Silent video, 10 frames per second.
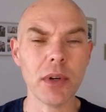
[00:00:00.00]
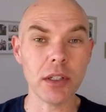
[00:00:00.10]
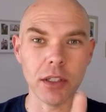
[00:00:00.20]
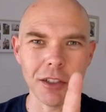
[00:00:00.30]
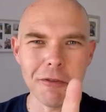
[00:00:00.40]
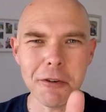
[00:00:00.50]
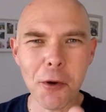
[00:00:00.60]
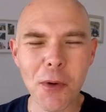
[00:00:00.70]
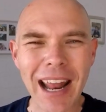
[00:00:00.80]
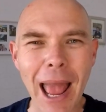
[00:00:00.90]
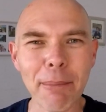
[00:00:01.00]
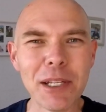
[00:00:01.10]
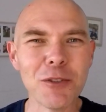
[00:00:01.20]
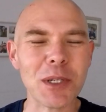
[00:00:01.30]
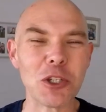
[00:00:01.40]
And do you know what
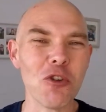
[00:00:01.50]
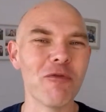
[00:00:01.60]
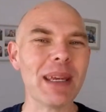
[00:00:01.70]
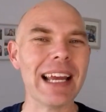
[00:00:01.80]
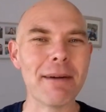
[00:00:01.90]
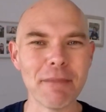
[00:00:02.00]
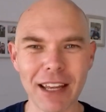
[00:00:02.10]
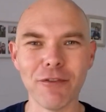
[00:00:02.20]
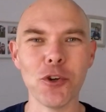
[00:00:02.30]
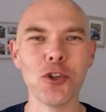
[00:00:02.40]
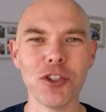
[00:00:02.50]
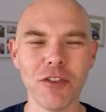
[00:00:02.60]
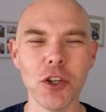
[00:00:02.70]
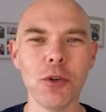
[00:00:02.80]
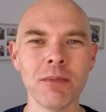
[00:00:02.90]
happens when you've become that version of
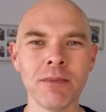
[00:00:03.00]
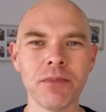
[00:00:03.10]
you?